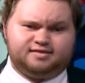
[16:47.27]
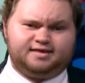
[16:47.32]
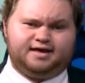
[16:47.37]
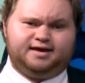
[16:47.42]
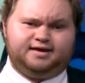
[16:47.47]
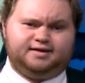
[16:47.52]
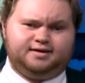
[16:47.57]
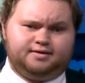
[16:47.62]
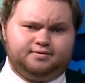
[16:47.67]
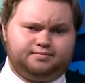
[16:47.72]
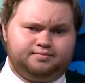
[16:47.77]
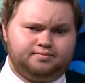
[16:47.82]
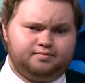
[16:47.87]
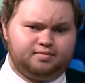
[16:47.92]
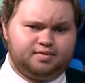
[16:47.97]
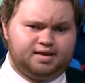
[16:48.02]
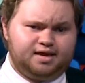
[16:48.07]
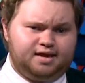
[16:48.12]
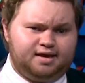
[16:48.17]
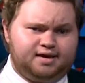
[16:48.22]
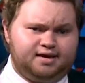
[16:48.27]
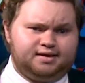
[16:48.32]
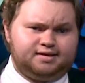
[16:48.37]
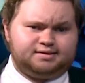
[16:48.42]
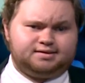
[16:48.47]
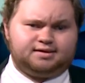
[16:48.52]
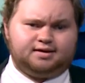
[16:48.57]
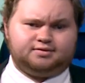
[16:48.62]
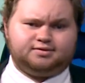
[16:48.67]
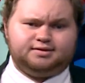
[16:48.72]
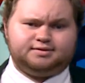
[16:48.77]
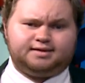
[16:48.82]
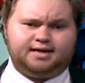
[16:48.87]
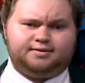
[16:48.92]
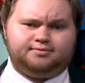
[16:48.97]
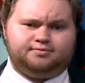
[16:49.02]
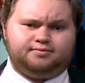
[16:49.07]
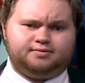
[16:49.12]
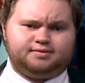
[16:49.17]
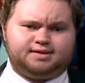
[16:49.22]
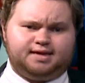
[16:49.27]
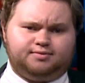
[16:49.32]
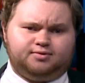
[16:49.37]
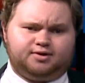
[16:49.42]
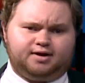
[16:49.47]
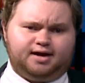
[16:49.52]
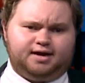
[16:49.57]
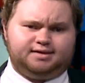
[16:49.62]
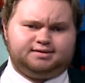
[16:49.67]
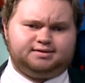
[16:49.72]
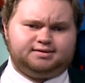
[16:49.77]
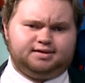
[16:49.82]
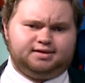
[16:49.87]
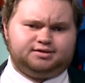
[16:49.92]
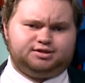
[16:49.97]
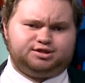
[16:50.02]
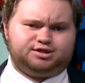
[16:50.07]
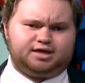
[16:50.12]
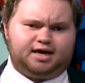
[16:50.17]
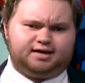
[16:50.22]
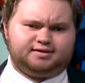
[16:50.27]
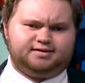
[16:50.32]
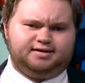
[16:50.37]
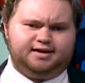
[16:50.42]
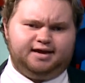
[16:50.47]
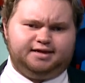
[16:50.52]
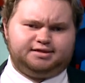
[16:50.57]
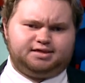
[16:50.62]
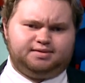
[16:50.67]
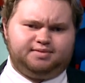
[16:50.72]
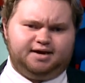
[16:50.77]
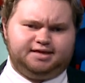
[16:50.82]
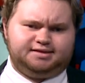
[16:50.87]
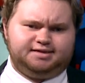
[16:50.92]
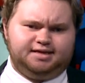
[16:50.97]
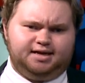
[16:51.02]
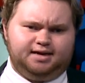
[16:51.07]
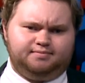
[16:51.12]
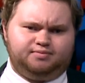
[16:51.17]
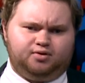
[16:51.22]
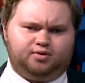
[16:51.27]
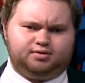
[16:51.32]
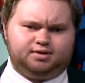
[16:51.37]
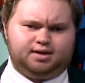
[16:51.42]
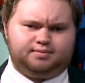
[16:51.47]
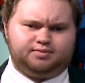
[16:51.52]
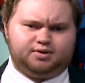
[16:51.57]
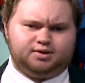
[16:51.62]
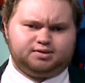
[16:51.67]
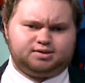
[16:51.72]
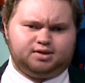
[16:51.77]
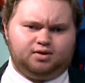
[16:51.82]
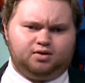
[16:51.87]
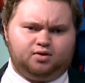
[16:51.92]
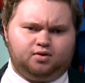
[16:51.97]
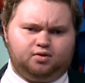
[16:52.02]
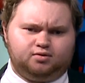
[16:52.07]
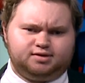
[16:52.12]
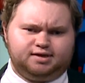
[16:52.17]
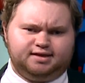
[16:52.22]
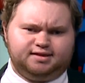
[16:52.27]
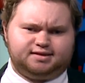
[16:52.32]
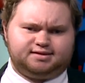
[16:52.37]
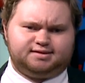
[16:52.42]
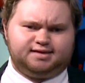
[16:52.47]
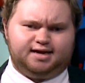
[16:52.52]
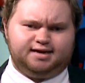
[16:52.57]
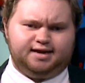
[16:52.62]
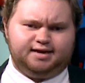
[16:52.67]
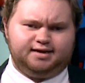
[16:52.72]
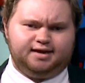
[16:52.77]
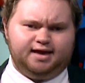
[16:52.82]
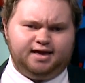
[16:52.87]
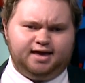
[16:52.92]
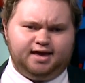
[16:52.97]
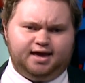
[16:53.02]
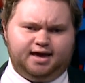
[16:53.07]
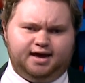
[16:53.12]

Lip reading: Thank you. So Tuesday, Democrats shocked the nation by exceeding poll numbers, holding the Senate,